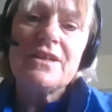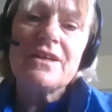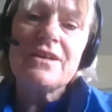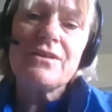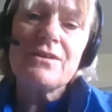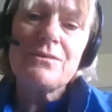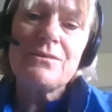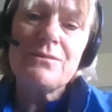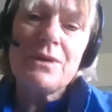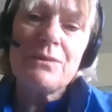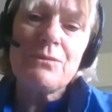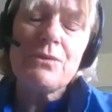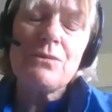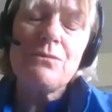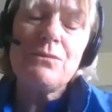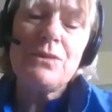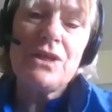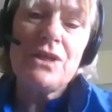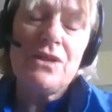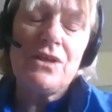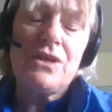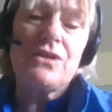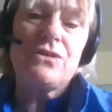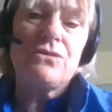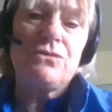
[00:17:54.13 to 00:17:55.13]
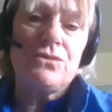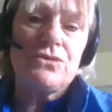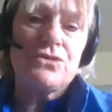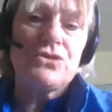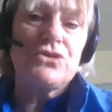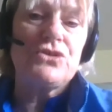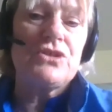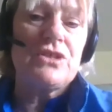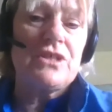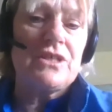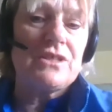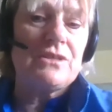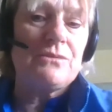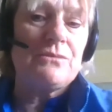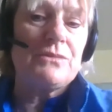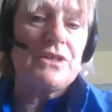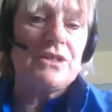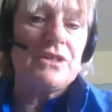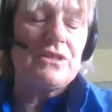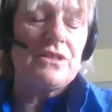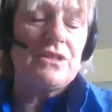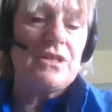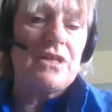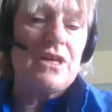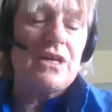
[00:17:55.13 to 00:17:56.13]
I remember meeting an older
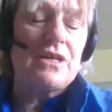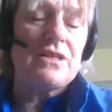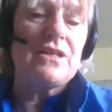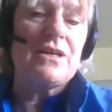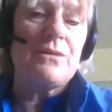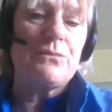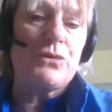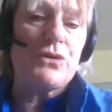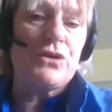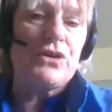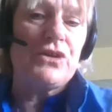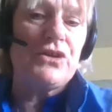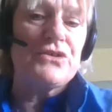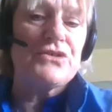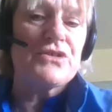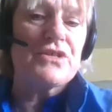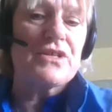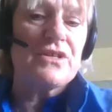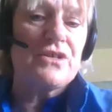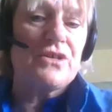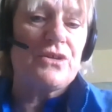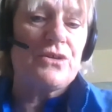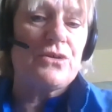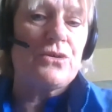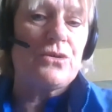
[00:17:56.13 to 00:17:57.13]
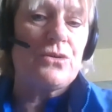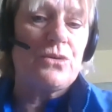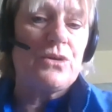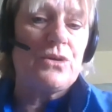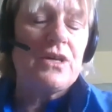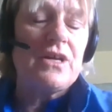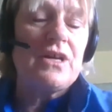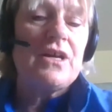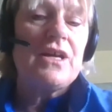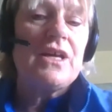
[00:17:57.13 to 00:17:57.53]
gentleman a number of years ago.